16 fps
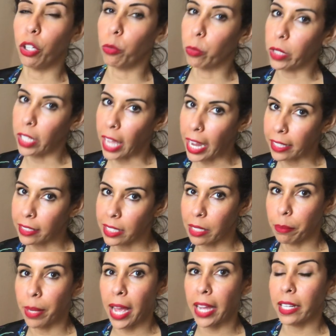
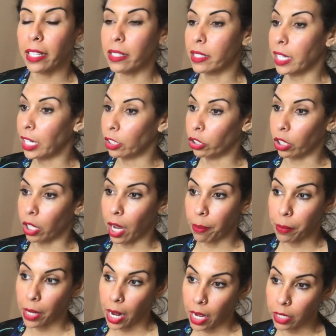relaxing back and saying, look,
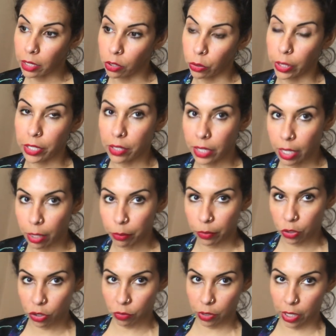I'm not going to see, I'm
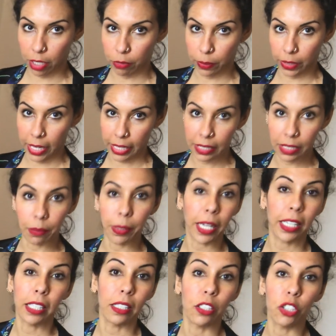just kind of relaxing
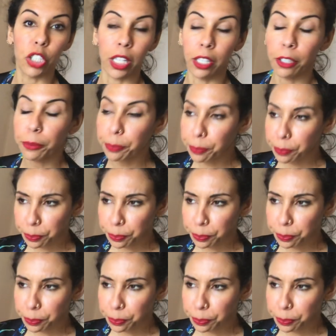back in the chair.